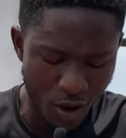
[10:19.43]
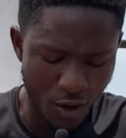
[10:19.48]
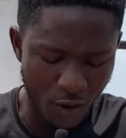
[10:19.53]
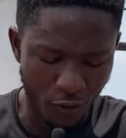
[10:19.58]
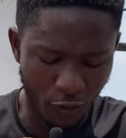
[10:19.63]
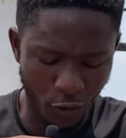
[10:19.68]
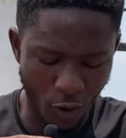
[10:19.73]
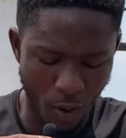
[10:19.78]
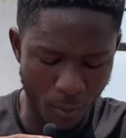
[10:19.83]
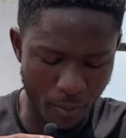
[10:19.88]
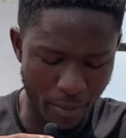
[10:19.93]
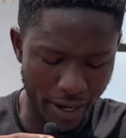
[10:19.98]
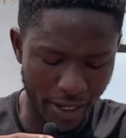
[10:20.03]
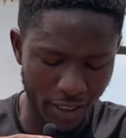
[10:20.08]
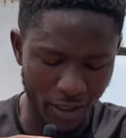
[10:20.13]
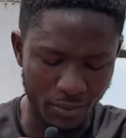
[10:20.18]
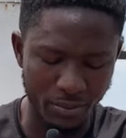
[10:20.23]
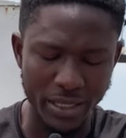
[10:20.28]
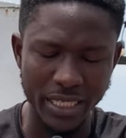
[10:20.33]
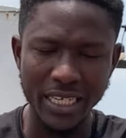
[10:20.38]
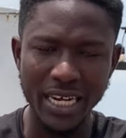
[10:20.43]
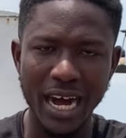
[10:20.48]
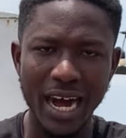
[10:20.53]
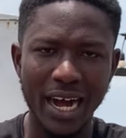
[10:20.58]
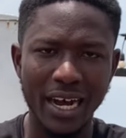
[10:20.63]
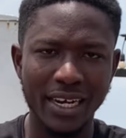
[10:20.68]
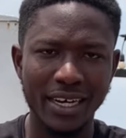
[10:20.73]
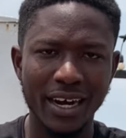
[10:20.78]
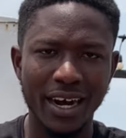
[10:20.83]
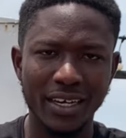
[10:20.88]
from
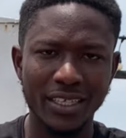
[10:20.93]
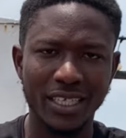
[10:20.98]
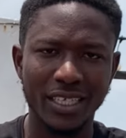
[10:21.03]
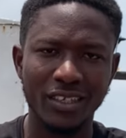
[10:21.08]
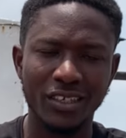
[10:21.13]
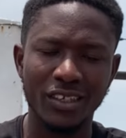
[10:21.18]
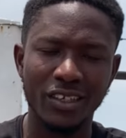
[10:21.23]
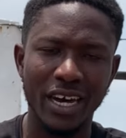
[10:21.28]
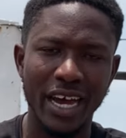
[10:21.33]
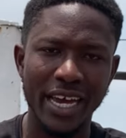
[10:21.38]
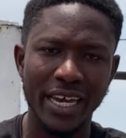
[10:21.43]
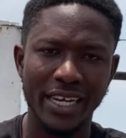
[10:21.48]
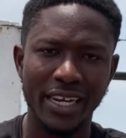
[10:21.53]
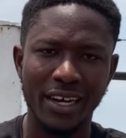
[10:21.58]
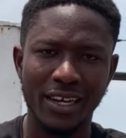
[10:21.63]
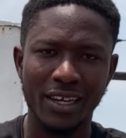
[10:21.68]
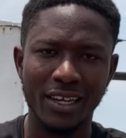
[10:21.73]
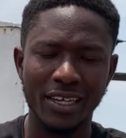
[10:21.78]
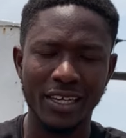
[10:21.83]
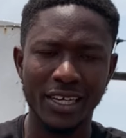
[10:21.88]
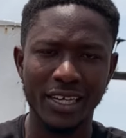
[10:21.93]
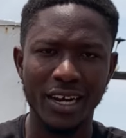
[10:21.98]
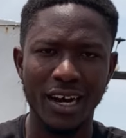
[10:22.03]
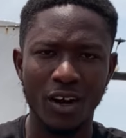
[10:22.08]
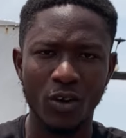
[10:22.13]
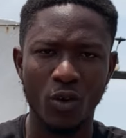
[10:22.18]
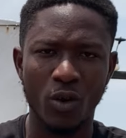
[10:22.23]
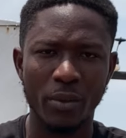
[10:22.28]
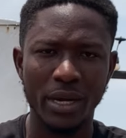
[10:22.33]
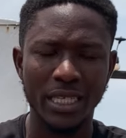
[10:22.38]
Elmina Castle e the
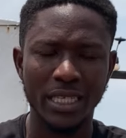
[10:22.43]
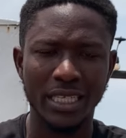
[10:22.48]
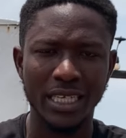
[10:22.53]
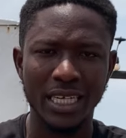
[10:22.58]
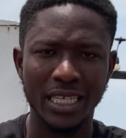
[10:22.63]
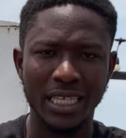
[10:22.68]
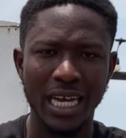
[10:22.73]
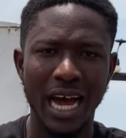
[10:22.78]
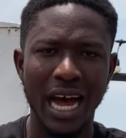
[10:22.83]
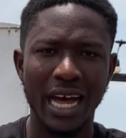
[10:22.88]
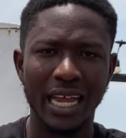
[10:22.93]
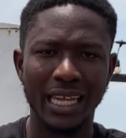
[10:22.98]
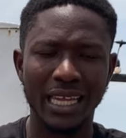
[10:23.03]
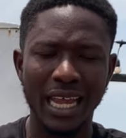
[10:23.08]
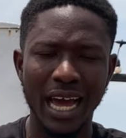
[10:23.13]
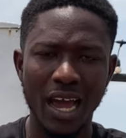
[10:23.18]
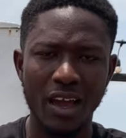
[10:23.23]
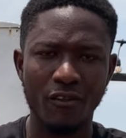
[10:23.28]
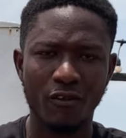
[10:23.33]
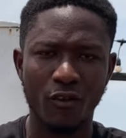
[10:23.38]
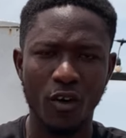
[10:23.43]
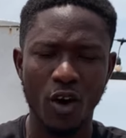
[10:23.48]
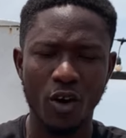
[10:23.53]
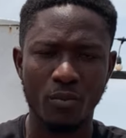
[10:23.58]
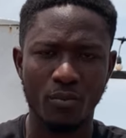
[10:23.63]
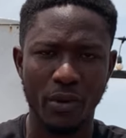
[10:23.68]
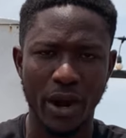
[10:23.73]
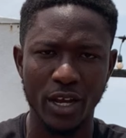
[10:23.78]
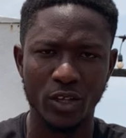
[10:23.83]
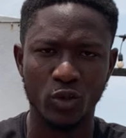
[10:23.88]
clinical commentator live
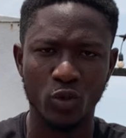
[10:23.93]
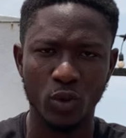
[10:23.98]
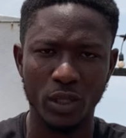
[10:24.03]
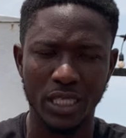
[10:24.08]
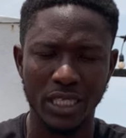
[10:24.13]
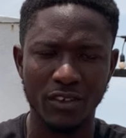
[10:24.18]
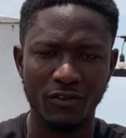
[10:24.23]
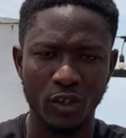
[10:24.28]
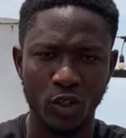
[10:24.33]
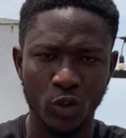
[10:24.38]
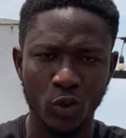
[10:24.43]
on Brighto TV.